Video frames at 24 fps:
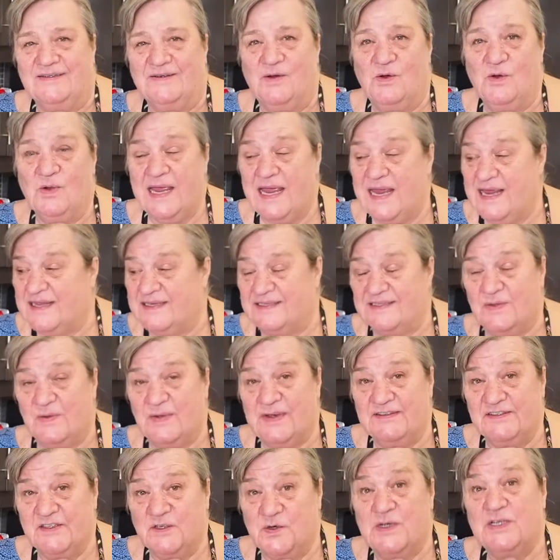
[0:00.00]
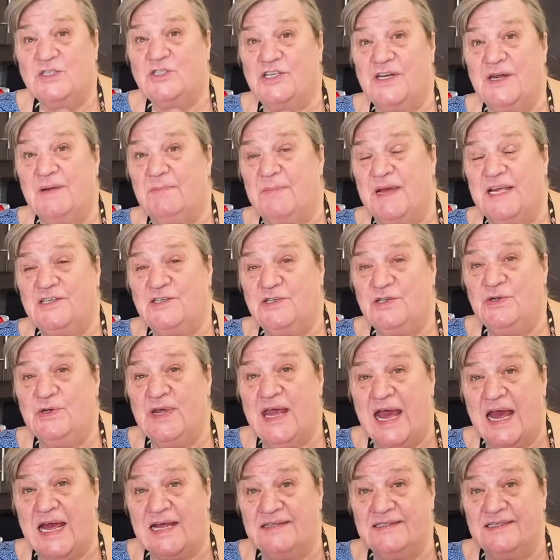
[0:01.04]
Okay, so I've squished up my 2
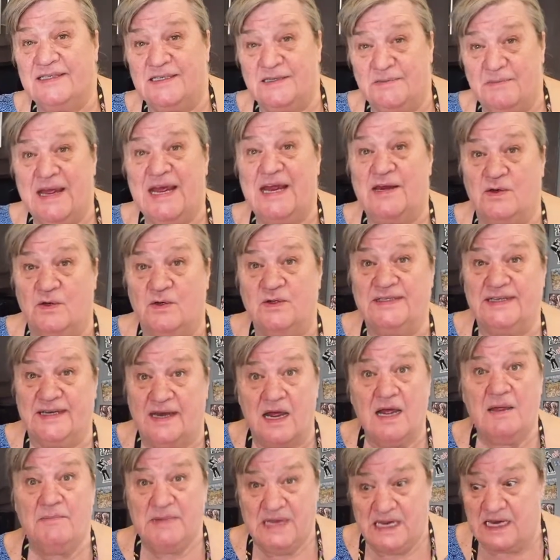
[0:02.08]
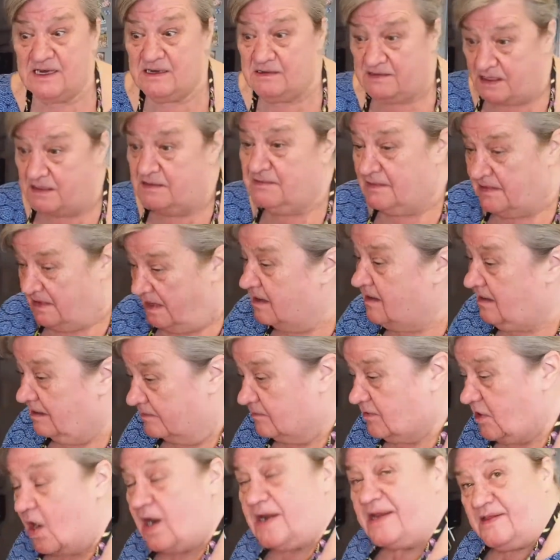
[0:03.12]
cans of tomatoes, and I mean,
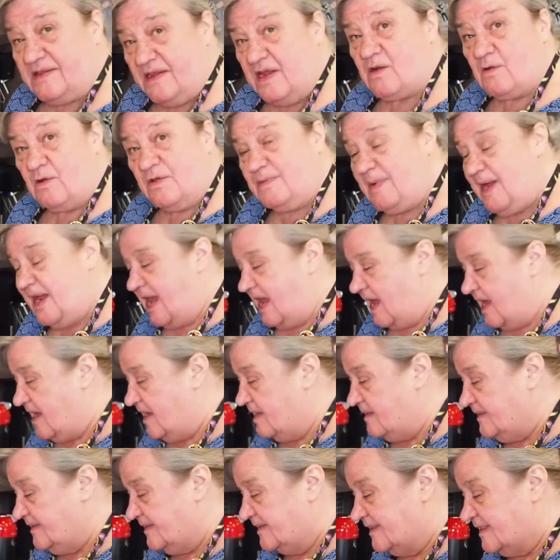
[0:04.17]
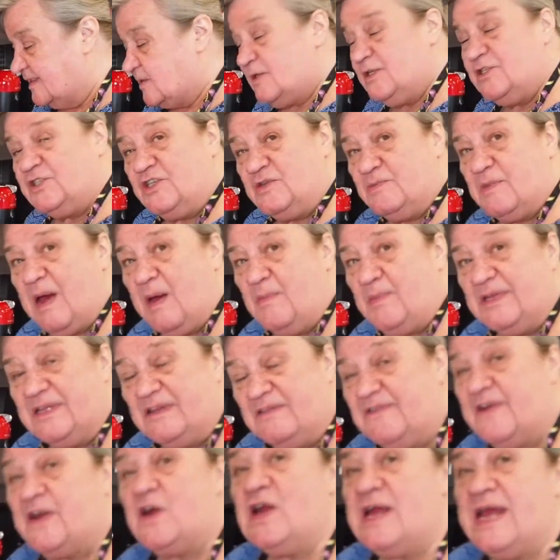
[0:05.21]
got in there with my hands and squished them up at the
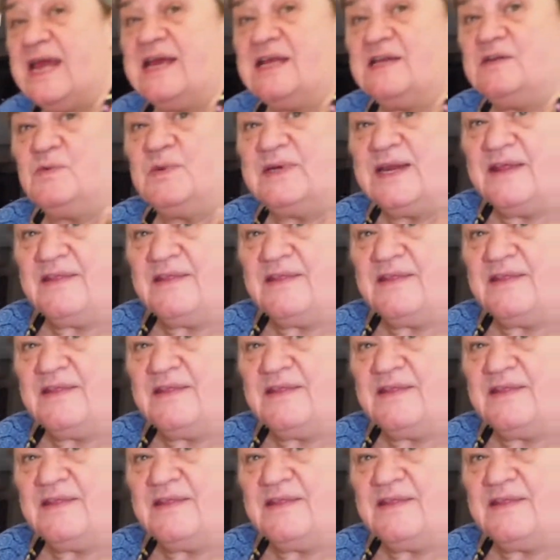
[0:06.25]
very end when I